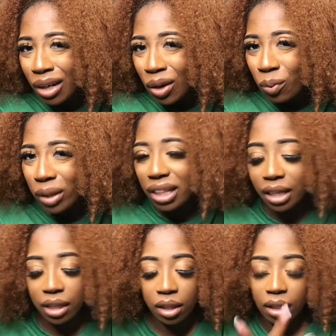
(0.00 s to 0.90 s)
really
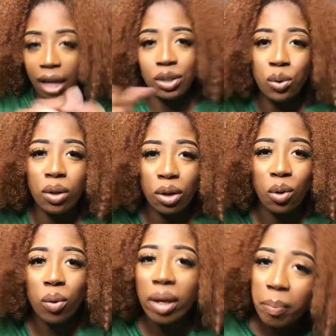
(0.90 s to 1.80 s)
like do a little
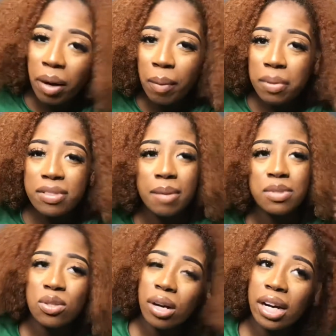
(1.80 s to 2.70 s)
quick pump of some
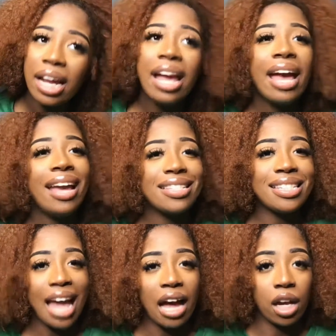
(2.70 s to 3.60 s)
sort, it's
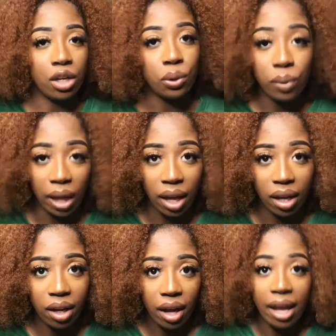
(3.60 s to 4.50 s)
not gonna do that.
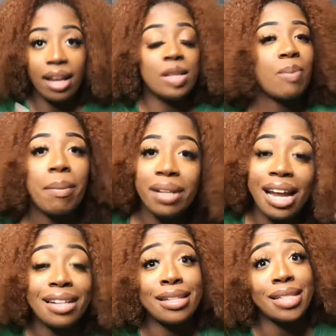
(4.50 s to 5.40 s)
And it's probably
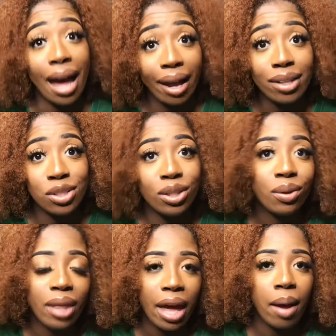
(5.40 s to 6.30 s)
not designed to do
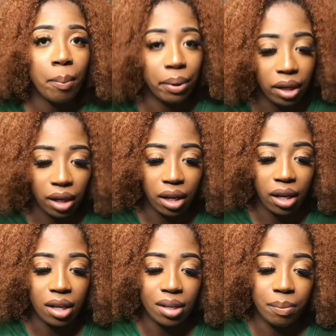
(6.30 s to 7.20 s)
that, but
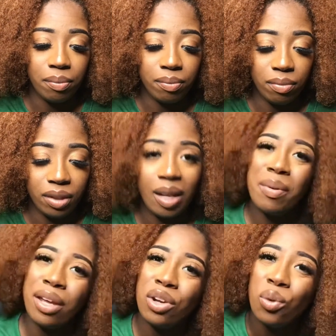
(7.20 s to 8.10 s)
it can
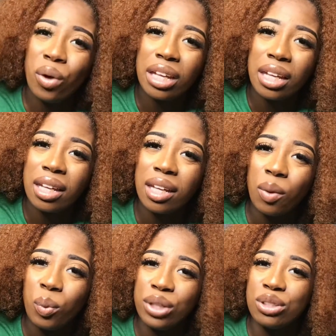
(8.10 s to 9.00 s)
be annoying
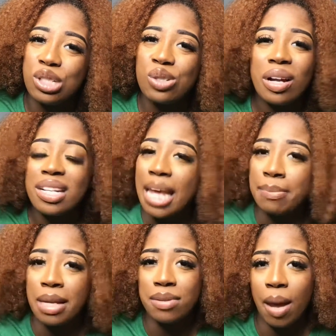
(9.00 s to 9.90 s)
when you're just trying to tap,
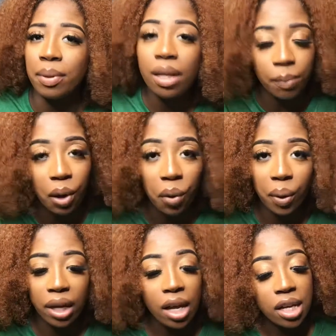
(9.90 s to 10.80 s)
tap, tap and keep going.
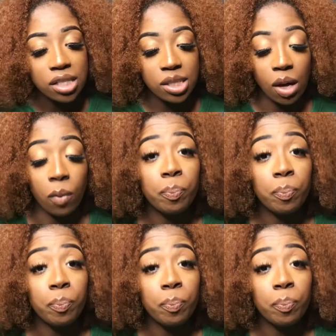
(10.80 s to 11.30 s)
So